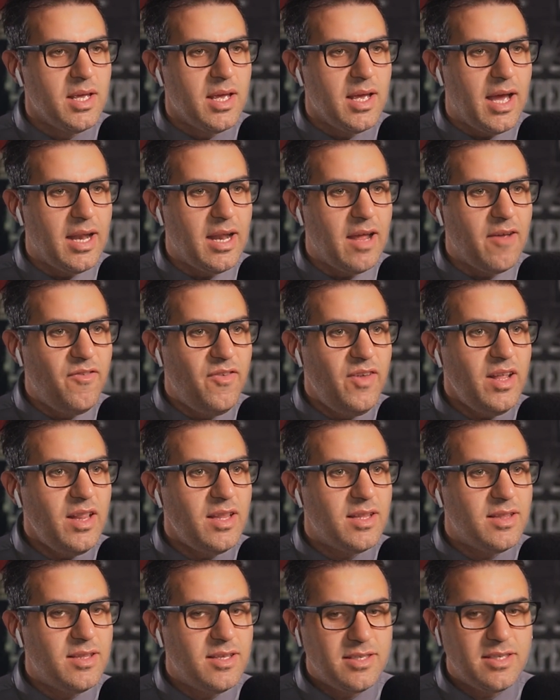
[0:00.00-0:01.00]
And I feel
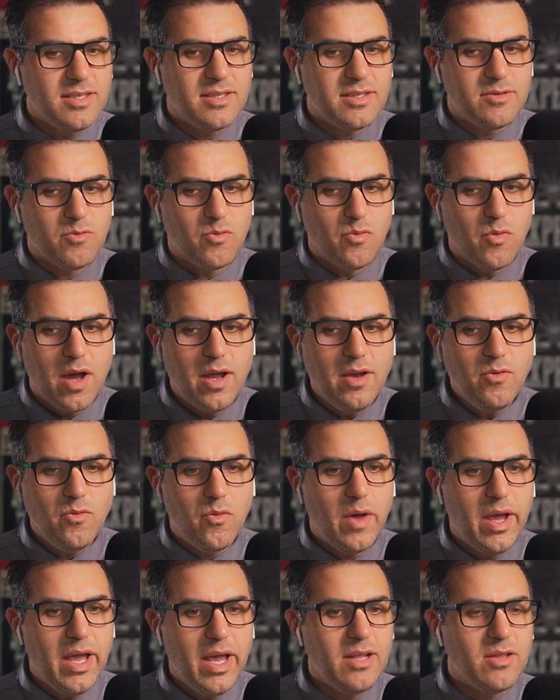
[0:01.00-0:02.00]
that this is one
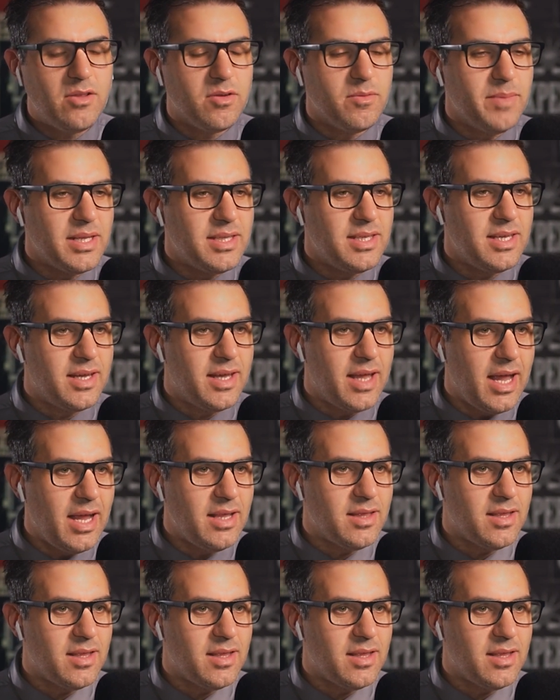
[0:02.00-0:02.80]
way to mitigate